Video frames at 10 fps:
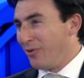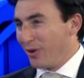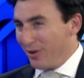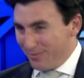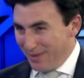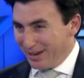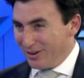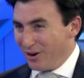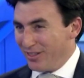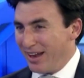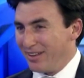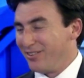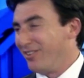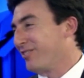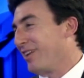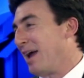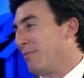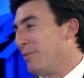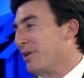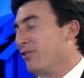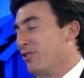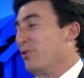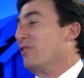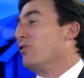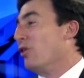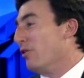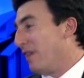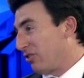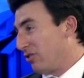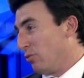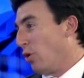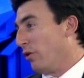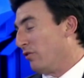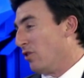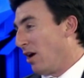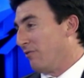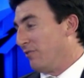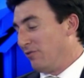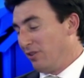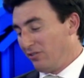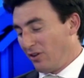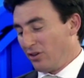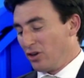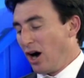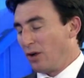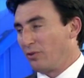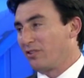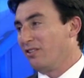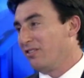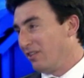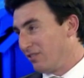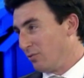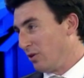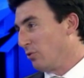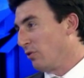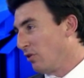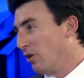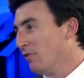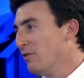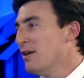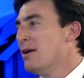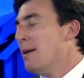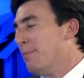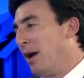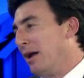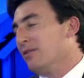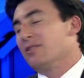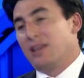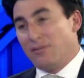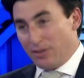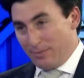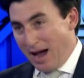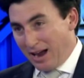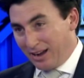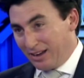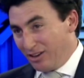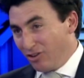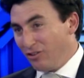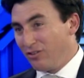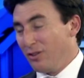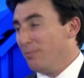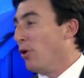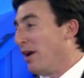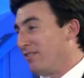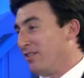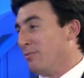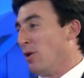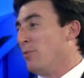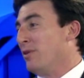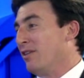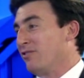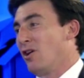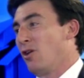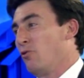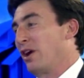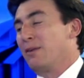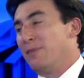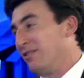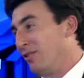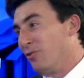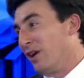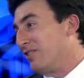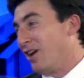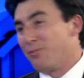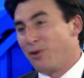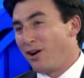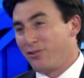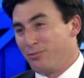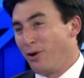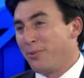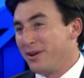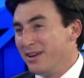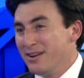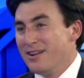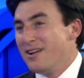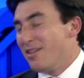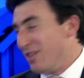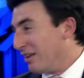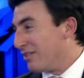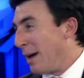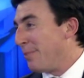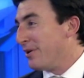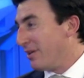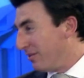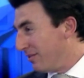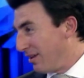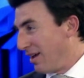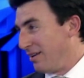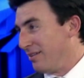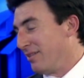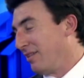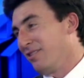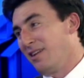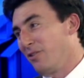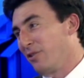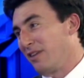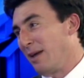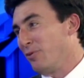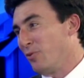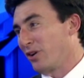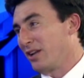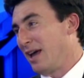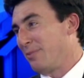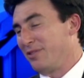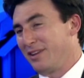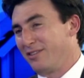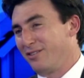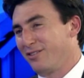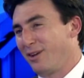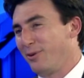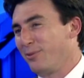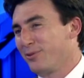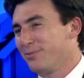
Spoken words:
I want to make note of that as a disclaimer, because the reserve actually was $950, so the guide was consistent with the reserve. But given the market conditions and the buoyancy at the moment, there's no recommended retail price for a property. Things happen, and that's another example of what can happen in the eastern suburbs.